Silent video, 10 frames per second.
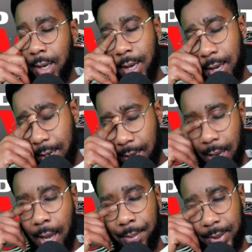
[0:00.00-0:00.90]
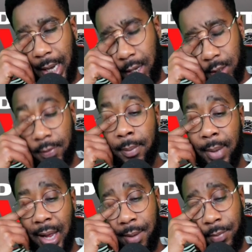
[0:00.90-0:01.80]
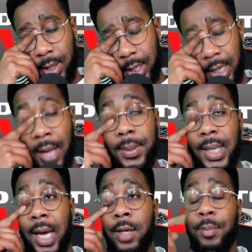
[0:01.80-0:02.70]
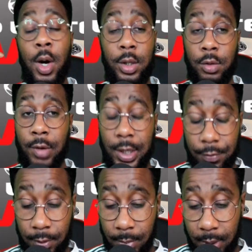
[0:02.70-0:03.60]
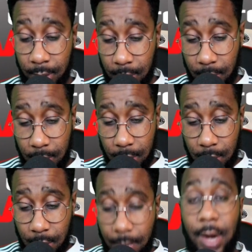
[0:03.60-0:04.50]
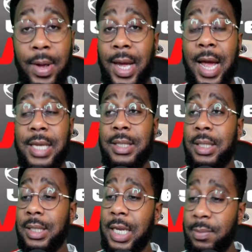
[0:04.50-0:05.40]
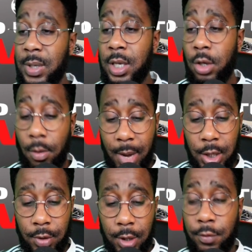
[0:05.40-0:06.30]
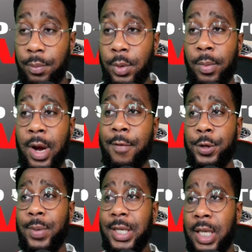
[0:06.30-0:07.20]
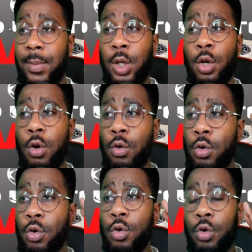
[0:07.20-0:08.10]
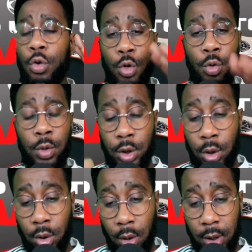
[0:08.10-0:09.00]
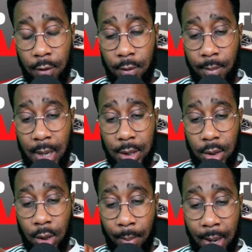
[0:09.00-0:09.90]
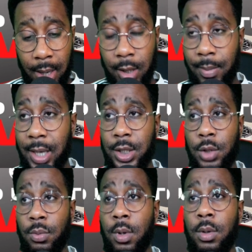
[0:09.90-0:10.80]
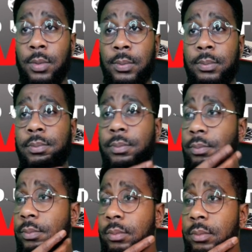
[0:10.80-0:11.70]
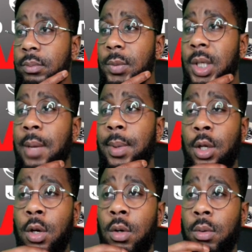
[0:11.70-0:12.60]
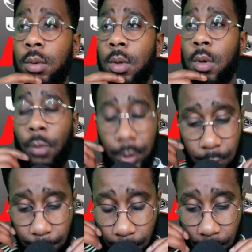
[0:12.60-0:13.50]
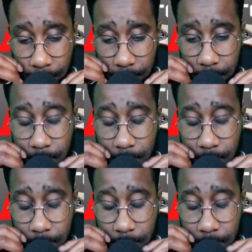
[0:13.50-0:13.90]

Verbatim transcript: I'm tired of him. I really am tired of Marcus Rashford, man. But anyway, guys, this has been your match reaction from your boy Ivorian Spice. Let me know who was your donkey of the match and your man in the match as well. Let me know what's your thoughts.